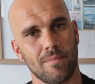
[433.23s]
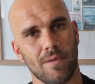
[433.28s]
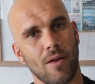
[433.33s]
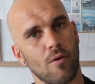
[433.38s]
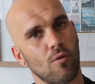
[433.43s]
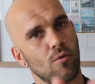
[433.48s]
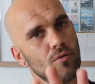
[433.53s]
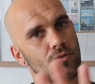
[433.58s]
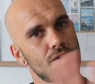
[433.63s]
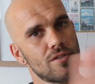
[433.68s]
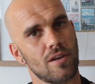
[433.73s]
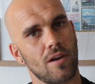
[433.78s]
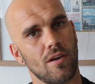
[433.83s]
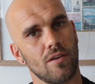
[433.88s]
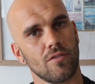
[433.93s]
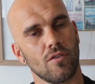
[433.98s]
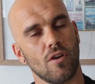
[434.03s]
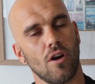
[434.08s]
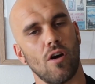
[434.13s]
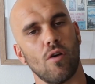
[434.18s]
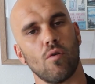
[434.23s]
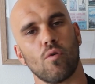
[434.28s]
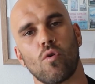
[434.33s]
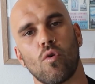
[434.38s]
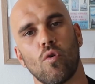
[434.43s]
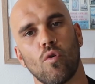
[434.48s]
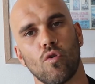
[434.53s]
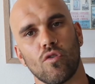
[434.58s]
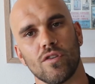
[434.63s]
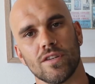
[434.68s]
but also your whole
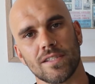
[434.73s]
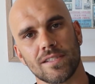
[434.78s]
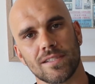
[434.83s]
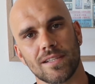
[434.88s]
core is